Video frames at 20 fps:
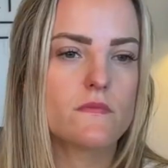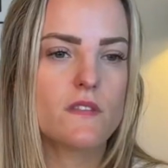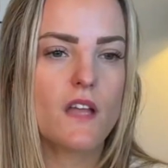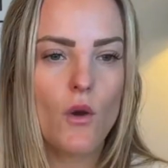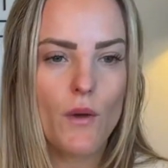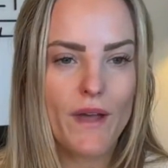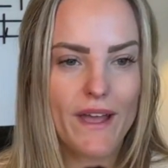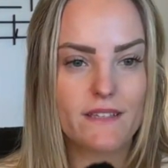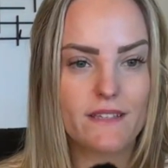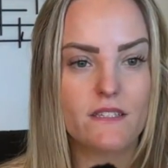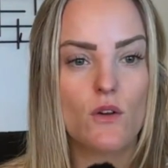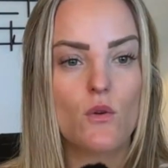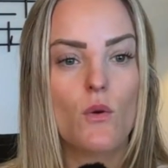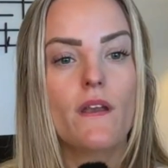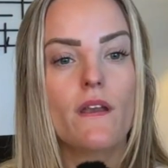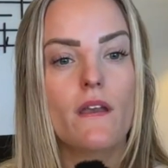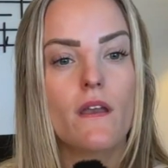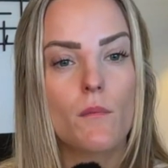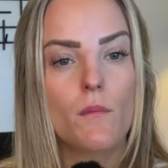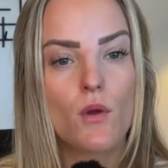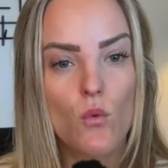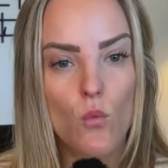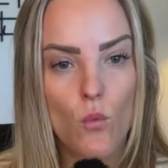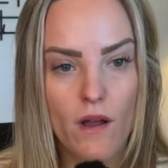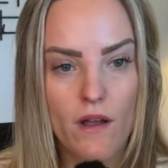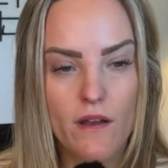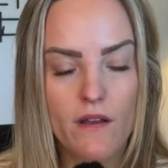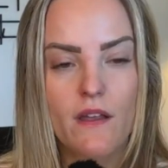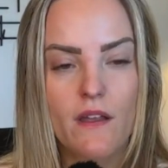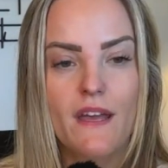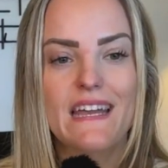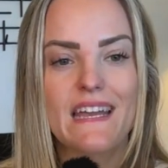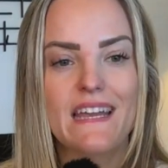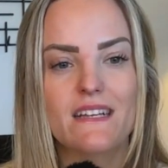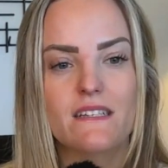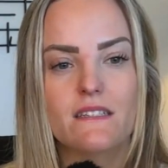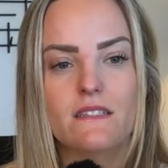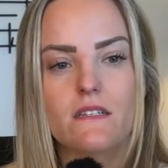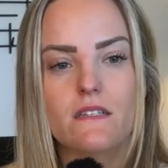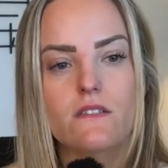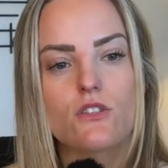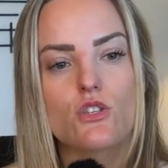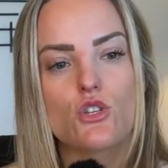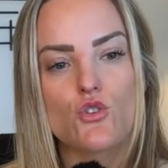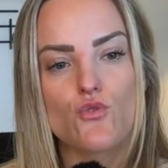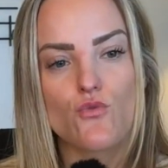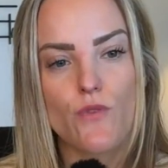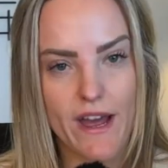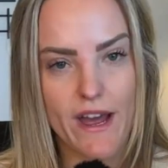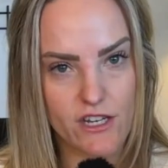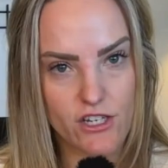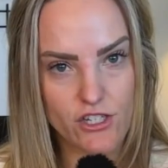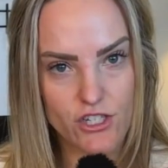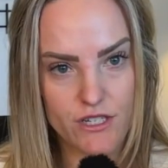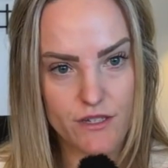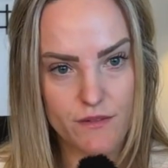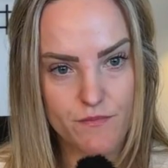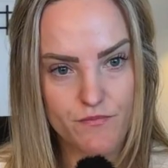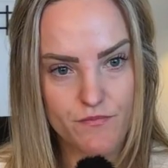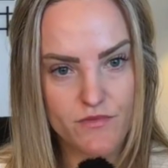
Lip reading: Okay, so number 1 is strategy.